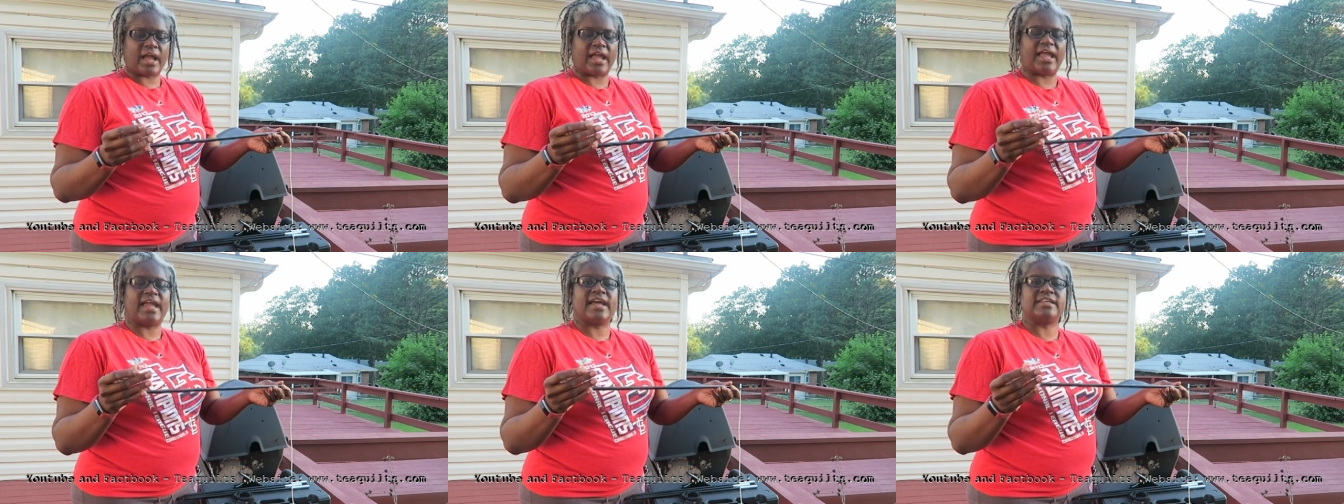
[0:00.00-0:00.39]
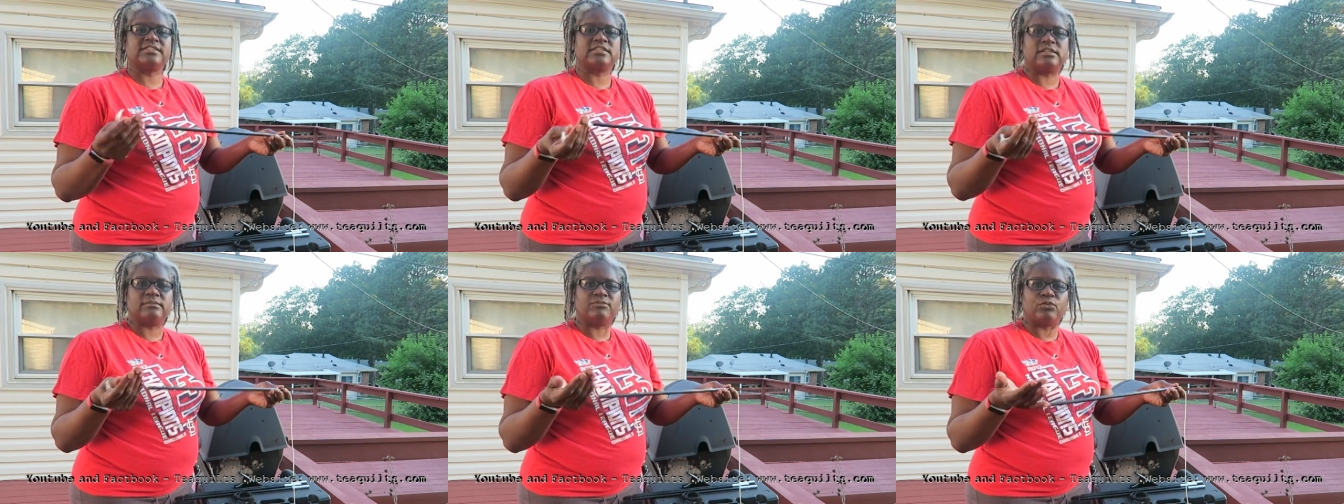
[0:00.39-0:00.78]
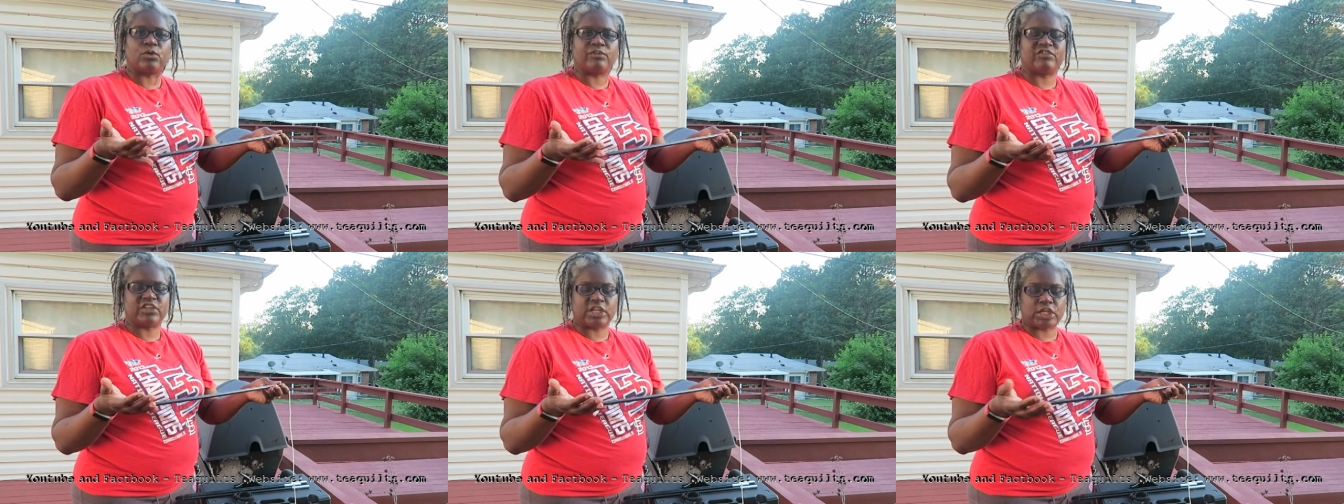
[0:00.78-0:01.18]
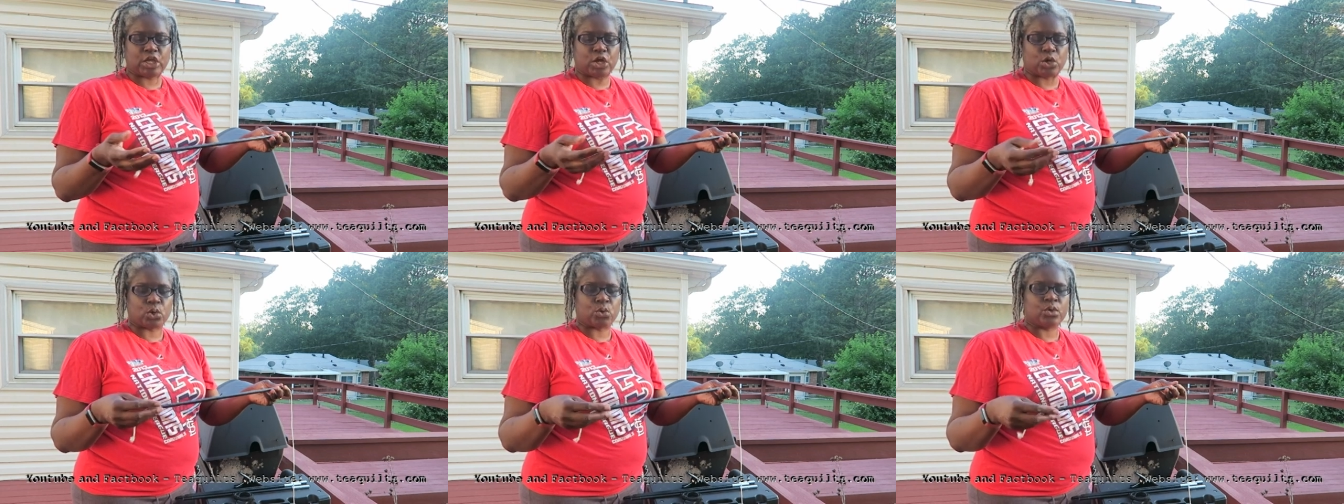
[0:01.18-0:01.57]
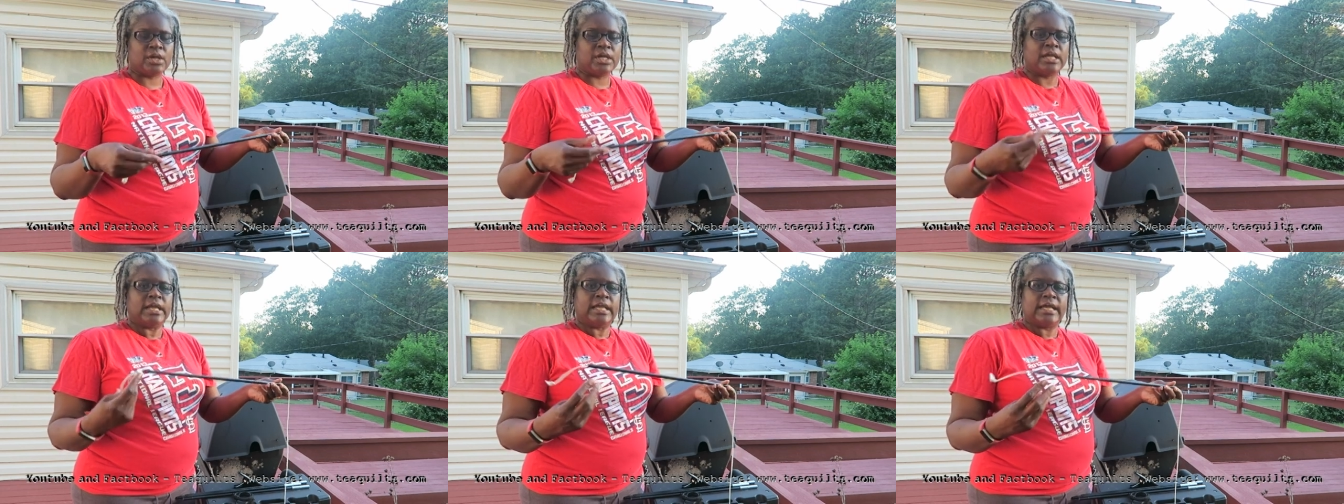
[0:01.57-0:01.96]
I asked them for a video
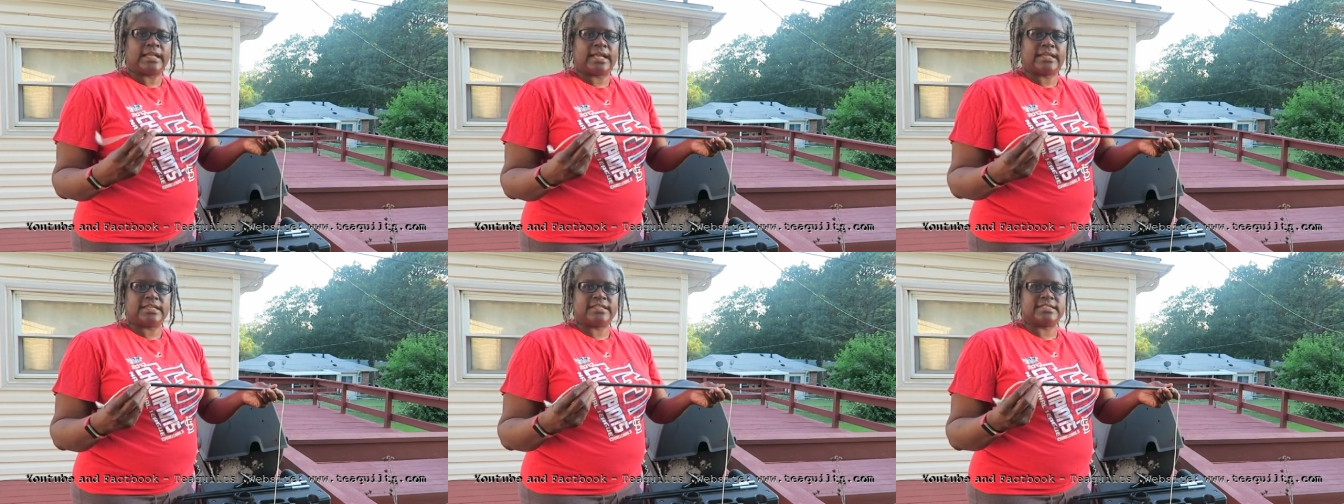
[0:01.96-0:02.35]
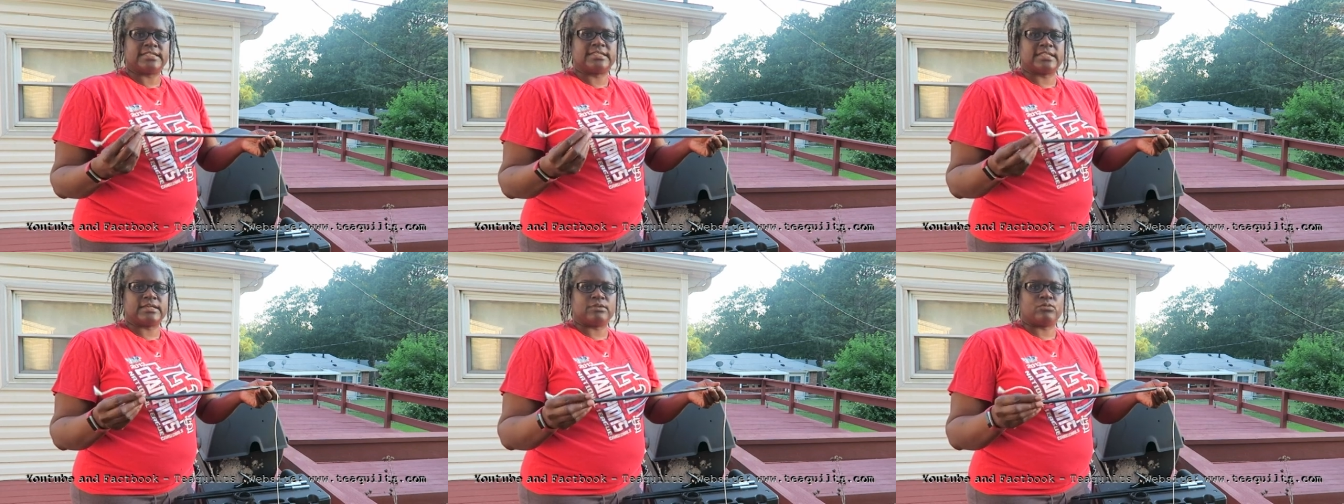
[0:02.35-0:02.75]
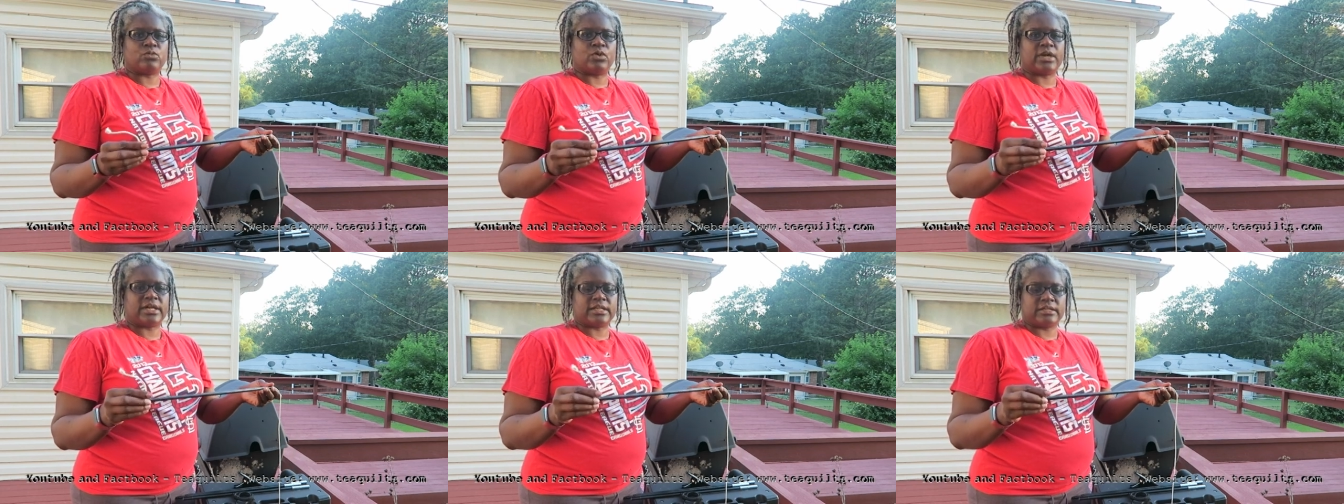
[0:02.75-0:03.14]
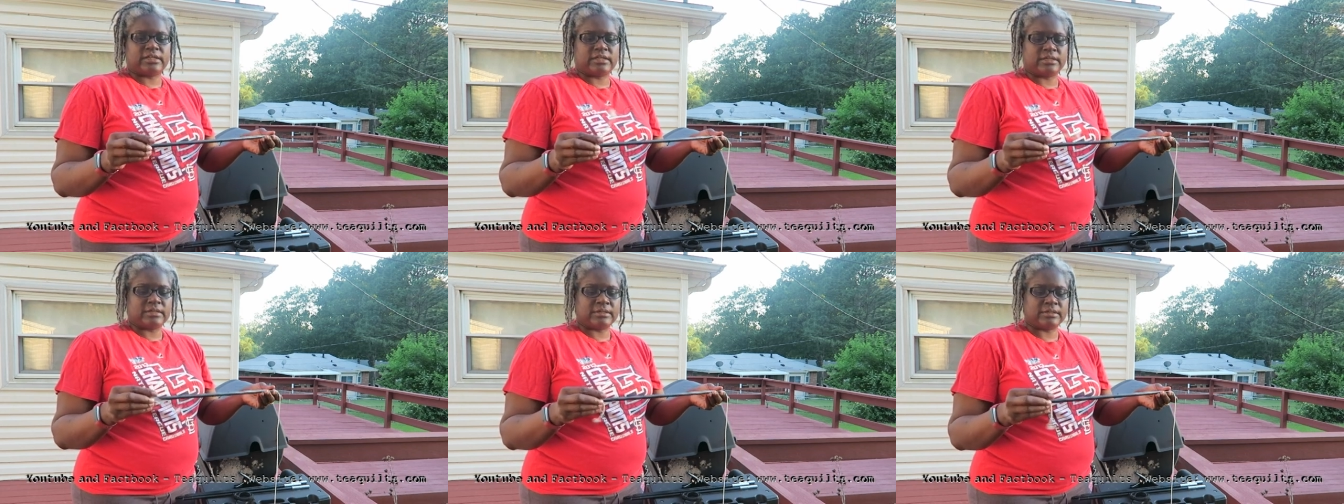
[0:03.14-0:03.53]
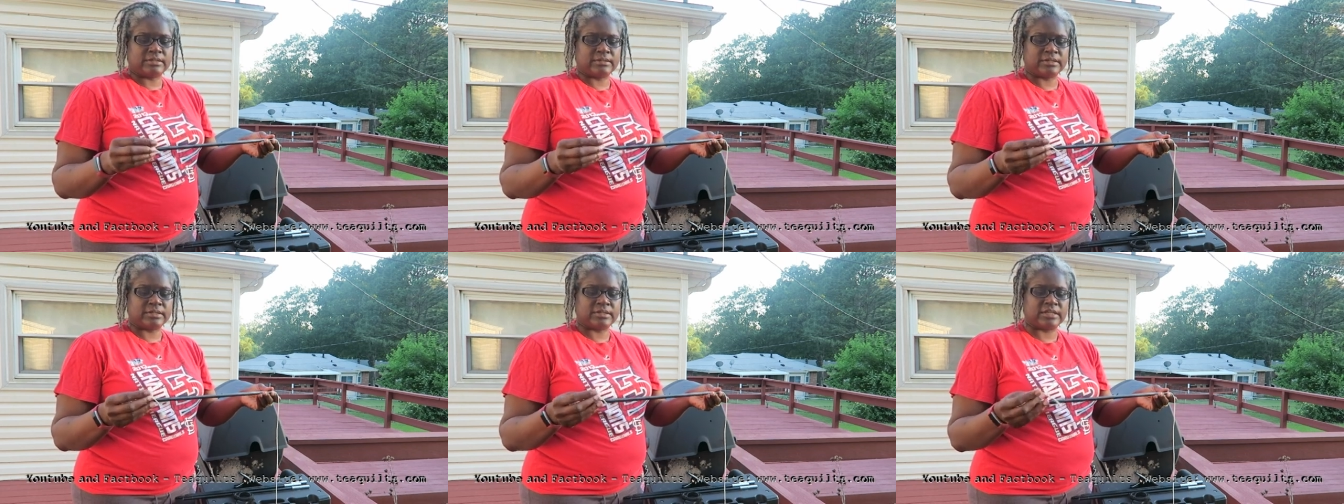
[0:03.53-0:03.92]
and I didn't see one
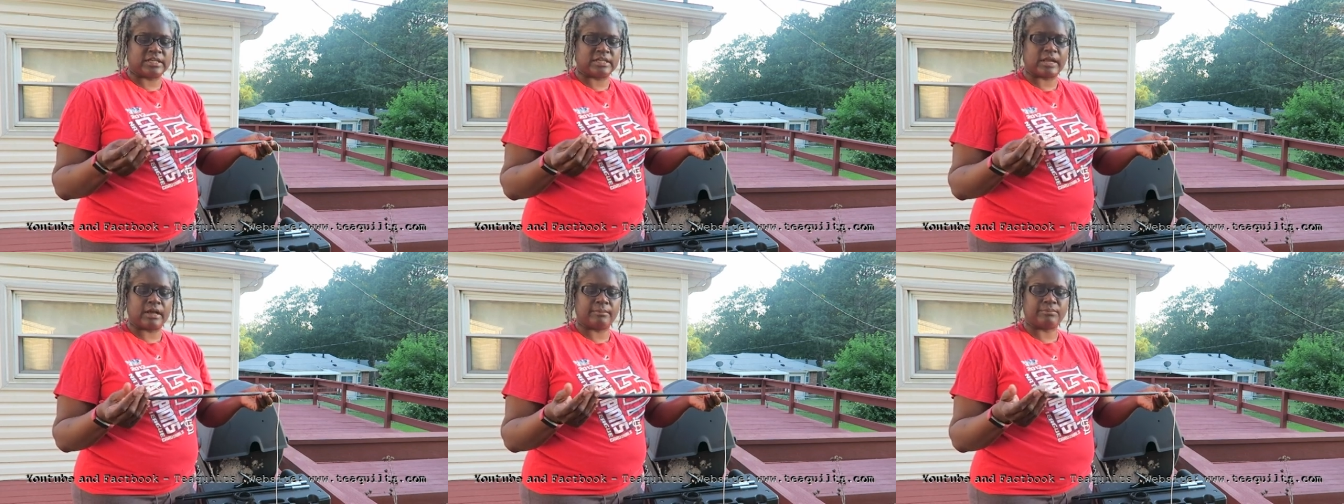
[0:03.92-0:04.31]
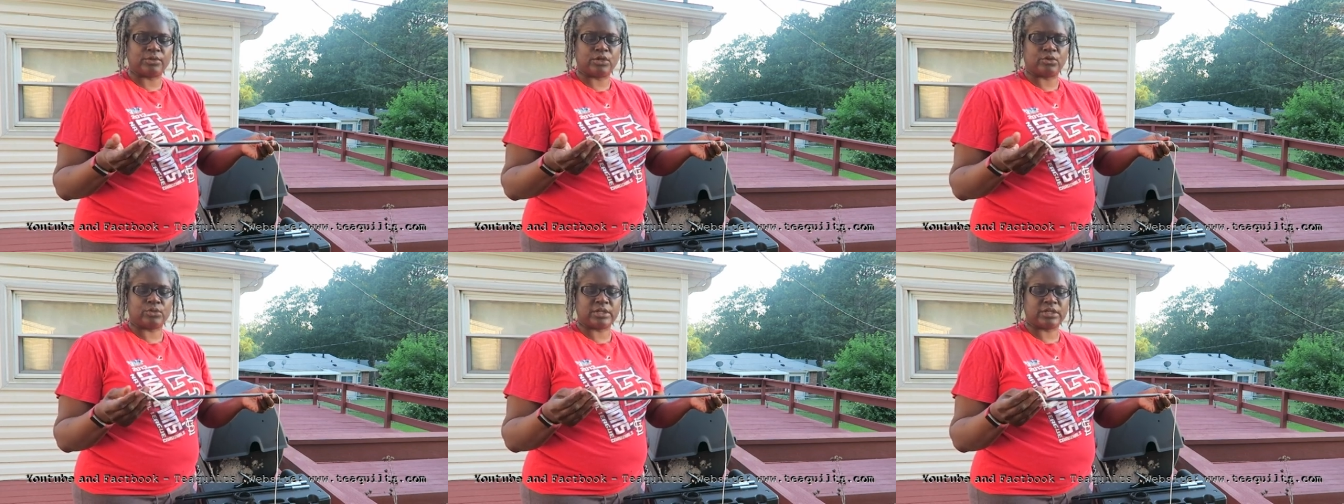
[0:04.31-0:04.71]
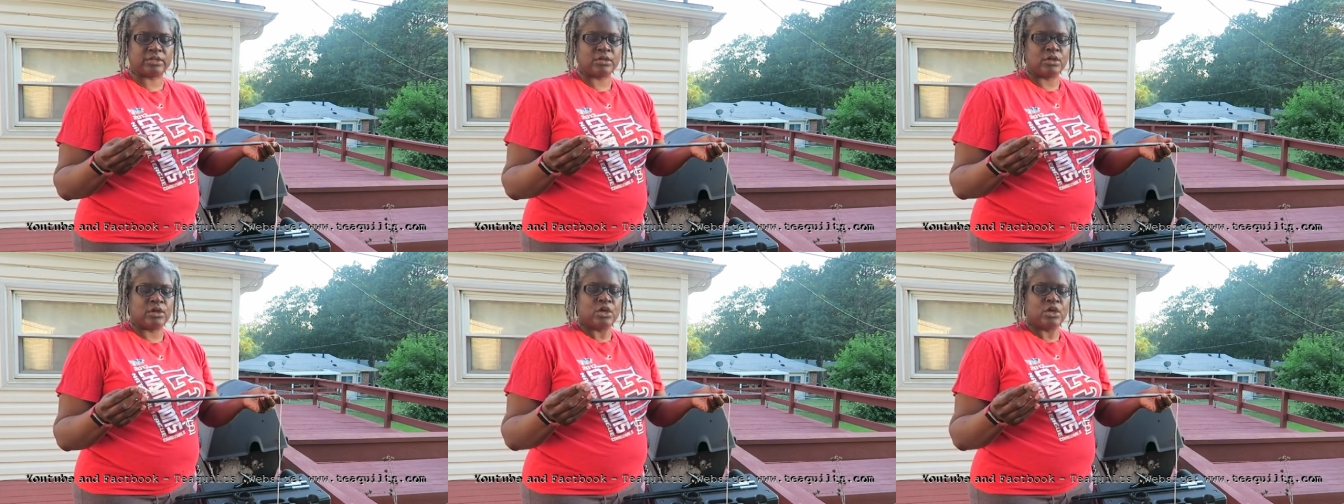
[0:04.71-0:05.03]
get uploaded.